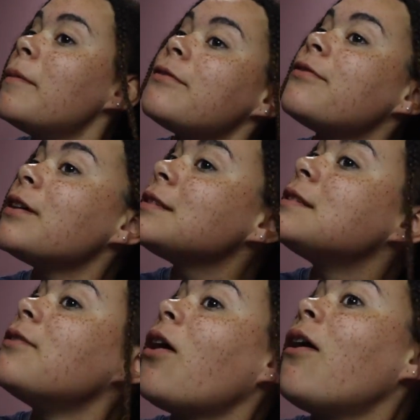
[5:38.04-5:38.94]

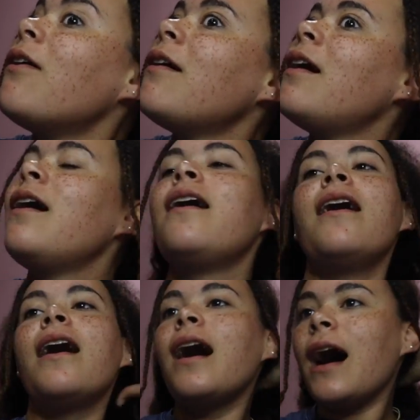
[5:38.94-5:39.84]
First of all,
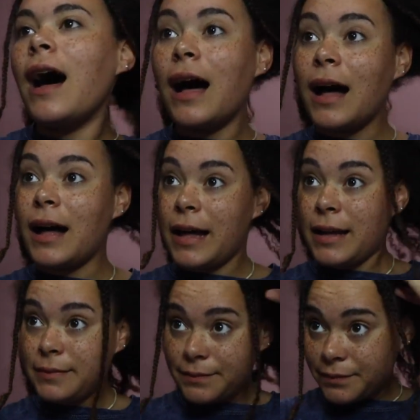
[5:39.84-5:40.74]

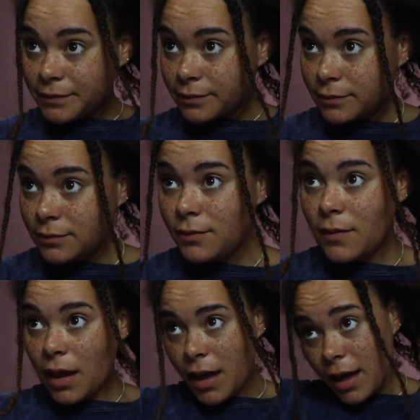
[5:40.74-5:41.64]
I
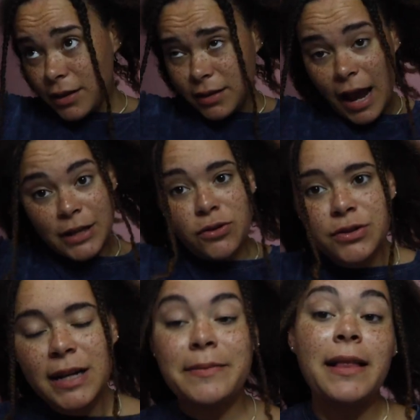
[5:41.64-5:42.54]

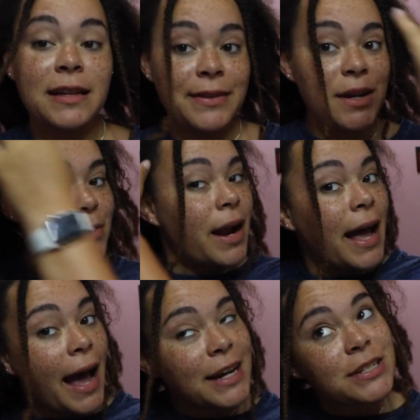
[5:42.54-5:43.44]
told you guys in my last video, but I
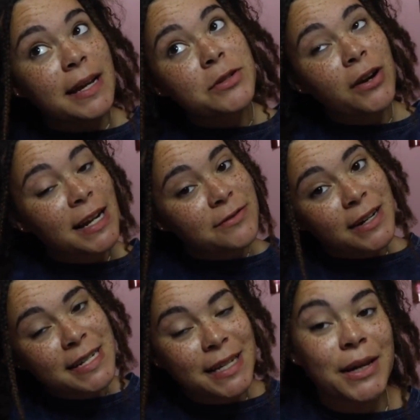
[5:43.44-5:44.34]
actually am
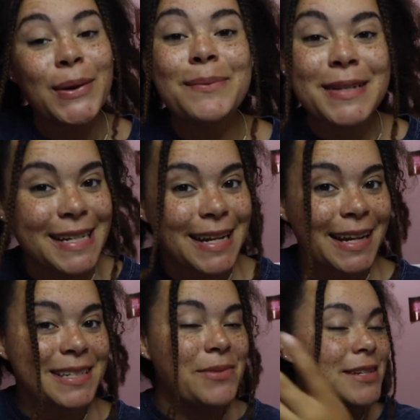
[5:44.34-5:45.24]
transferring to UMD
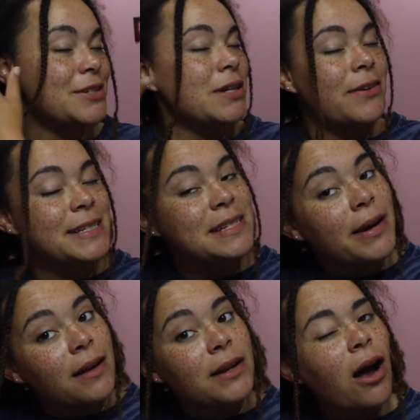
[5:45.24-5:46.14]
next semester, University of
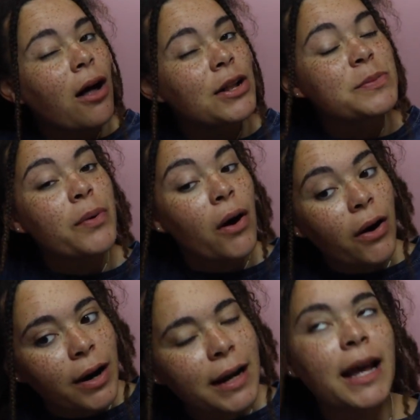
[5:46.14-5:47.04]
Maryland College
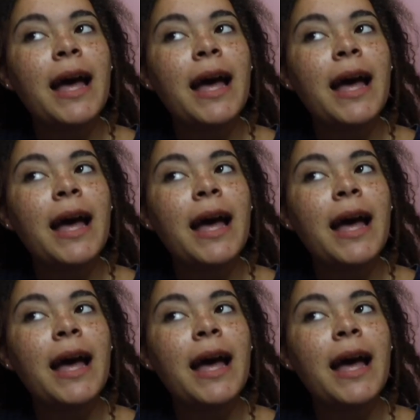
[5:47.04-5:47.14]
Park,